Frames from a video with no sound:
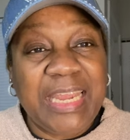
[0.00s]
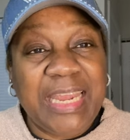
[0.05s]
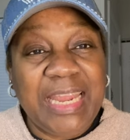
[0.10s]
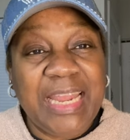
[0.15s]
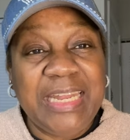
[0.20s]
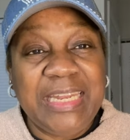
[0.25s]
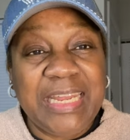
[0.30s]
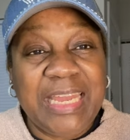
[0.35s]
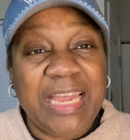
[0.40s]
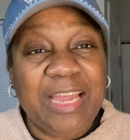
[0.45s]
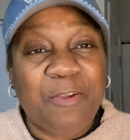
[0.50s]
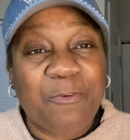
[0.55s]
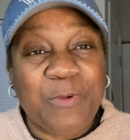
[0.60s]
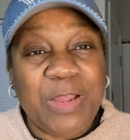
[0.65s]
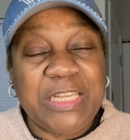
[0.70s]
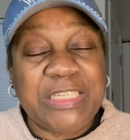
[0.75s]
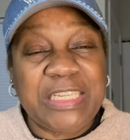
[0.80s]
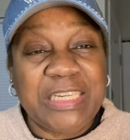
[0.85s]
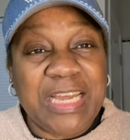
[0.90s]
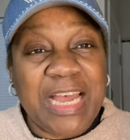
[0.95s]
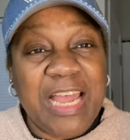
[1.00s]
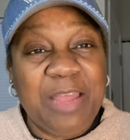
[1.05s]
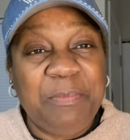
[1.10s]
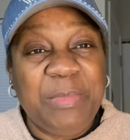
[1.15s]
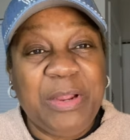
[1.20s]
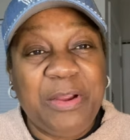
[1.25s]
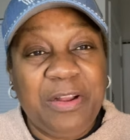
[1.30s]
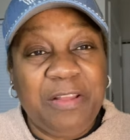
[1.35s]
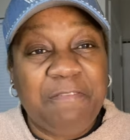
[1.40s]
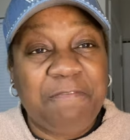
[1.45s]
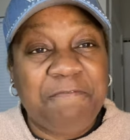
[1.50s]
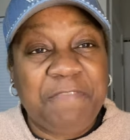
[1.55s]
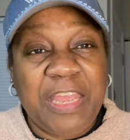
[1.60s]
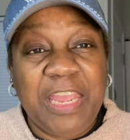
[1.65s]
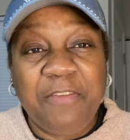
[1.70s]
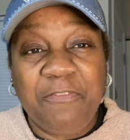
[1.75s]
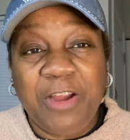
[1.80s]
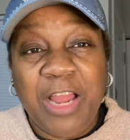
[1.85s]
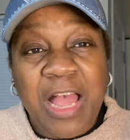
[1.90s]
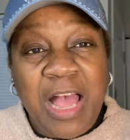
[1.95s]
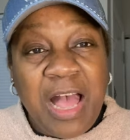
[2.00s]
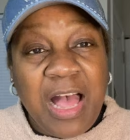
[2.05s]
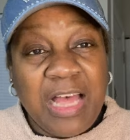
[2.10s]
and that grace and unmerited favor,